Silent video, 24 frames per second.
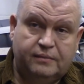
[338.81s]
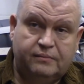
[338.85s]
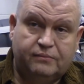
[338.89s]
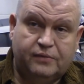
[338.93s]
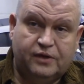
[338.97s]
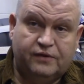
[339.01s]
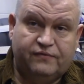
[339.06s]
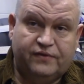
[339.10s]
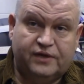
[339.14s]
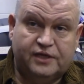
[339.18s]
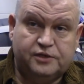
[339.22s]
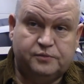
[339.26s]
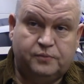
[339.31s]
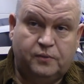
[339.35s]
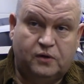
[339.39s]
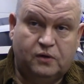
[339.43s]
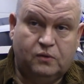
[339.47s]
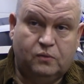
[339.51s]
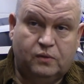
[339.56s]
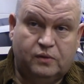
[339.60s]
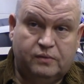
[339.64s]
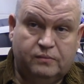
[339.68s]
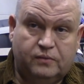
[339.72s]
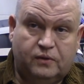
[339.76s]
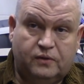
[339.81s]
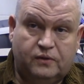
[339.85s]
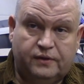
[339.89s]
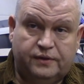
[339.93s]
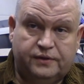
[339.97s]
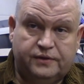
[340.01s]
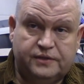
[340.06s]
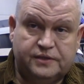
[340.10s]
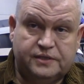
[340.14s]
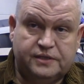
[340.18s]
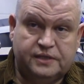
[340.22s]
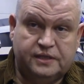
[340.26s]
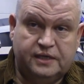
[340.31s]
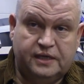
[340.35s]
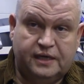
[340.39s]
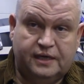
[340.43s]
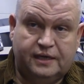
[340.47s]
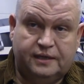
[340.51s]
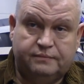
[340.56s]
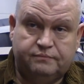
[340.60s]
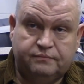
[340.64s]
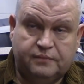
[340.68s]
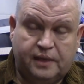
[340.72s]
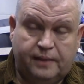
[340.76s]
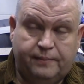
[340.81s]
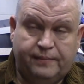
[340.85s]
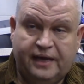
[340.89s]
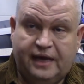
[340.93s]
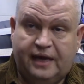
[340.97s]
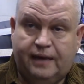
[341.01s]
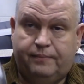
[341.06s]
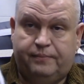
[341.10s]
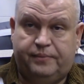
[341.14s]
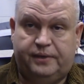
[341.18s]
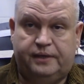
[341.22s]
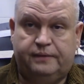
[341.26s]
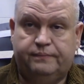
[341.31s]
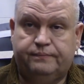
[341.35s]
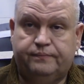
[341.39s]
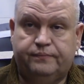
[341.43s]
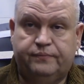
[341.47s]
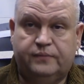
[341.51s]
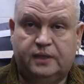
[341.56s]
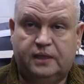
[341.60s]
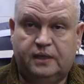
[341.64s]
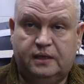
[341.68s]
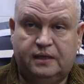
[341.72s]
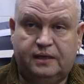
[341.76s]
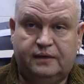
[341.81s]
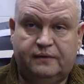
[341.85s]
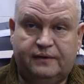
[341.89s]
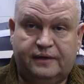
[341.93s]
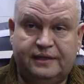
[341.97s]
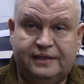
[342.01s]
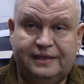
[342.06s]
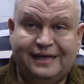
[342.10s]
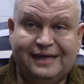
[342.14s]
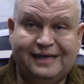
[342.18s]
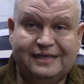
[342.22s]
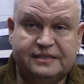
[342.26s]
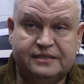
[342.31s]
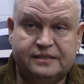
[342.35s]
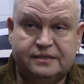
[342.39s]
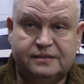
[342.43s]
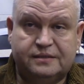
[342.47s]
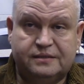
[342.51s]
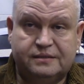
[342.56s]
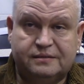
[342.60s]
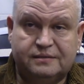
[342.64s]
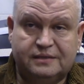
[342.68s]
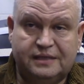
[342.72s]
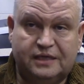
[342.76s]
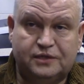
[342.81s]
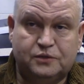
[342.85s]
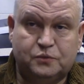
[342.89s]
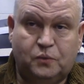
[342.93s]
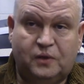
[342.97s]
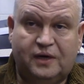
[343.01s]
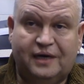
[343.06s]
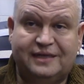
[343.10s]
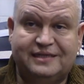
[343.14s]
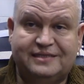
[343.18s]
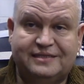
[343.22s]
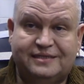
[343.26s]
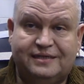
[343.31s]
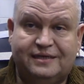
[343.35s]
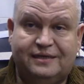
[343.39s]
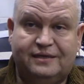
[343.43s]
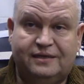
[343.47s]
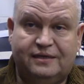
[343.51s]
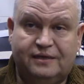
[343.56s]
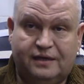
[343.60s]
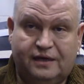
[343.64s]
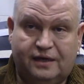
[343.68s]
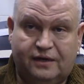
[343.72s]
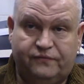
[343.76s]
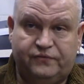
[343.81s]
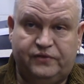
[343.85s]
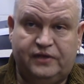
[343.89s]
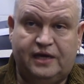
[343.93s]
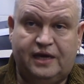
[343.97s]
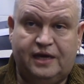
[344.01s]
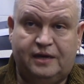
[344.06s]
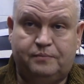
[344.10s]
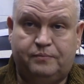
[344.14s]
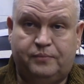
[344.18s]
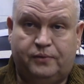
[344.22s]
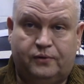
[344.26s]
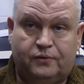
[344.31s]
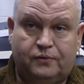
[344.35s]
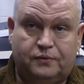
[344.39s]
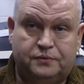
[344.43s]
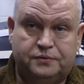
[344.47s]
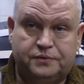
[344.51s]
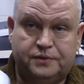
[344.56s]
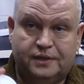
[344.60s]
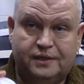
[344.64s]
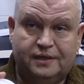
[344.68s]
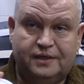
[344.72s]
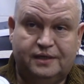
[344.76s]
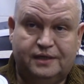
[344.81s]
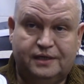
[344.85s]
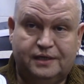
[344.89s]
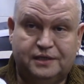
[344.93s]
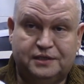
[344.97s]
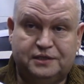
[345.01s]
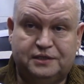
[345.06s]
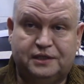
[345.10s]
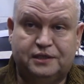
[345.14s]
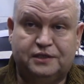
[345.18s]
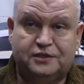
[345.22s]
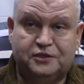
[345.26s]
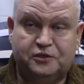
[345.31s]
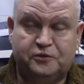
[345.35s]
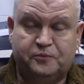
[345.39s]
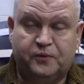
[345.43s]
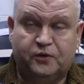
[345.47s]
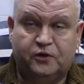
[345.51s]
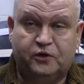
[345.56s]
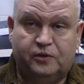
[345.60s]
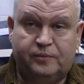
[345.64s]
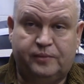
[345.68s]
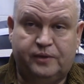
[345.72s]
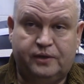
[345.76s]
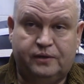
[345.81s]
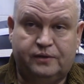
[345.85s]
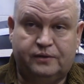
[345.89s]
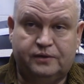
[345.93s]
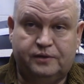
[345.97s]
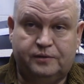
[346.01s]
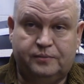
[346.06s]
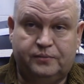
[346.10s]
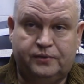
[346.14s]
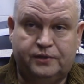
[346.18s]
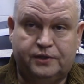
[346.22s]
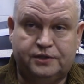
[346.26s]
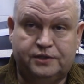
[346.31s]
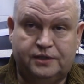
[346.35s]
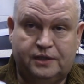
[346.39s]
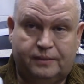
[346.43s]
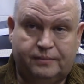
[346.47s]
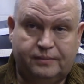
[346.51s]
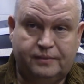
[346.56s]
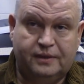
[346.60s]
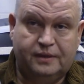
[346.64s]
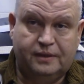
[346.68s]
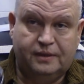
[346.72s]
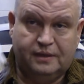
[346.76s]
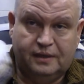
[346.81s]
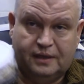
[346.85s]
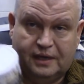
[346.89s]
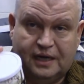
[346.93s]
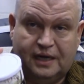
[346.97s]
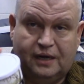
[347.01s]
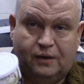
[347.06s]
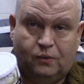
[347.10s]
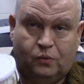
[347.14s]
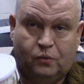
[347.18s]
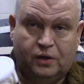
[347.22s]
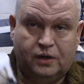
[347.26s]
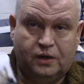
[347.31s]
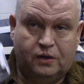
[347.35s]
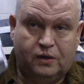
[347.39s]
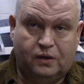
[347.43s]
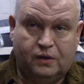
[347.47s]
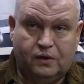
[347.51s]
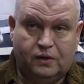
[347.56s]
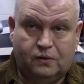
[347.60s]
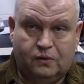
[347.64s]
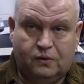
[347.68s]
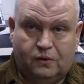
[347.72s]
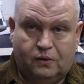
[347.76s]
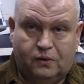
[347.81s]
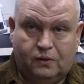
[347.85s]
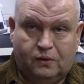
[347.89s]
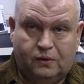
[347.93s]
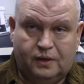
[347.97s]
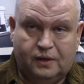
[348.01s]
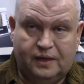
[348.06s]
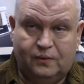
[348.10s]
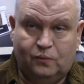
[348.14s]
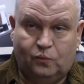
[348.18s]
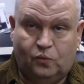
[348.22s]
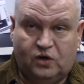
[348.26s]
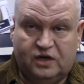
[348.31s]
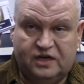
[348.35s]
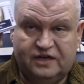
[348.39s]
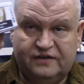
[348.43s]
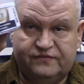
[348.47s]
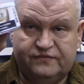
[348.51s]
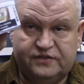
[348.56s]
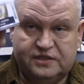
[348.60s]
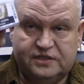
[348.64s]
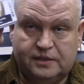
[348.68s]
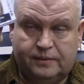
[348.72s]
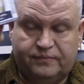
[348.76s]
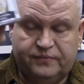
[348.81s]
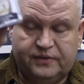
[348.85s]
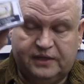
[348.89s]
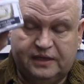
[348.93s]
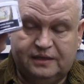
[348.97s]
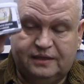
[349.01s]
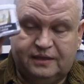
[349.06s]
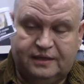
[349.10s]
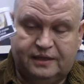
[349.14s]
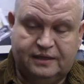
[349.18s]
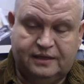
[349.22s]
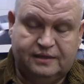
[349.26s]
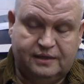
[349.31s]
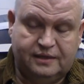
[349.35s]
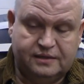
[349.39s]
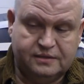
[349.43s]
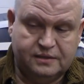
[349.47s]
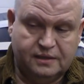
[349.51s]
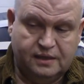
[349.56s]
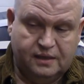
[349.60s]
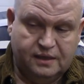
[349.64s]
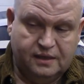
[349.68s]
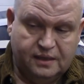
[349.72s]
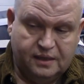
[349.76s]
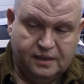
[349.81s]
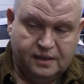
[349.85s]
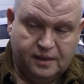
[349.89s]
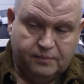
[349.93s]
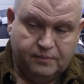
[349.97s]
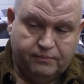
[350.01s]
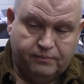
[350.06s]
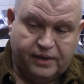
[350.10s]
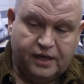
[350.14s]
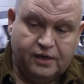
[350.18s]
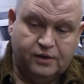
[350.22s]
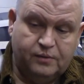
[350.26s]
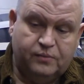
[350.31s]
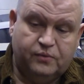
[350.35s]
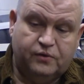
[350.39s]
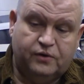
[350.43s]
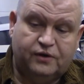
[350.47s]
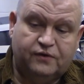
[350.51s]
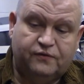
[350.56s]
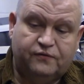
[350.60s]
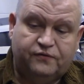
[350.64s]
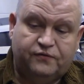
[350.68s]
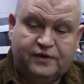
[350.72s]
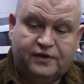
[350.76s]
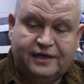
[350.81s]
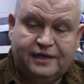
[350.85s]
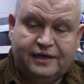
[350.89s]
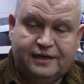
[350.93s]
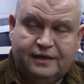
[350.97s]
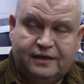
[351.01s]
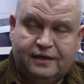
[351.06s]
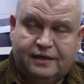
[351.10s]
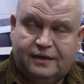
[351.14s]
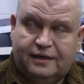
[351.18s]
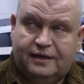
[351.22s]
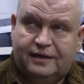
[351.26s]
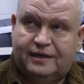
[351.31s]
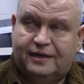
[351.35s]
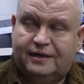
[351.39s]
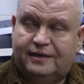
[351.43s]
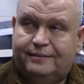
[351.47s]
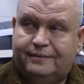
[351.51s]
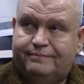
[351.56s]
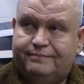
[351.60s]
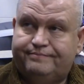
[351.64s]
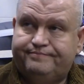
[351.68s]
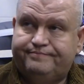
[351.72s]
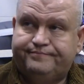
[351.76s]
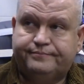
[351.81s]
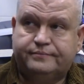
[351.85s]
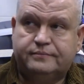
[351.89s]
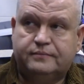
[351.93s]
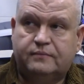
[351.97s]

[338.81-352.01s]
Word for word: But if I smoke one bowl of this a day, I'm happy. You know, and that's that's why I said of the eight bowls, six of them are going to be haunted bookshop. I got one Carter Hall and one of something like this. Bayou Morning Flake, um,